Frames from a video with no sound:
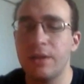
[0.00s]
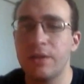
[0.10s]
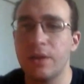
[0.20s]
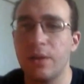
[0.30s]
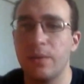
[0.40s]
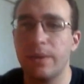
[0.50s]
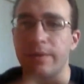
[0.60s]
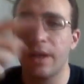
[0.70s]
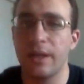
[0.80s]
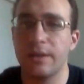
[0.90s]
So
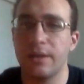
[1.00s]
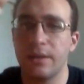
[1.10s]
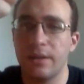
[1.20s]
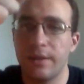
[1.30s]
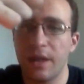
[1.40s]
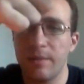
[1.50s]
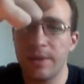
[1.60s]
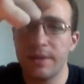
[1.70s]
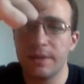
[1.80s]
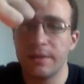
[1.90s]
we've got the
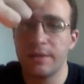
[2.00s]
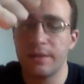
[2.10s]
thalamus,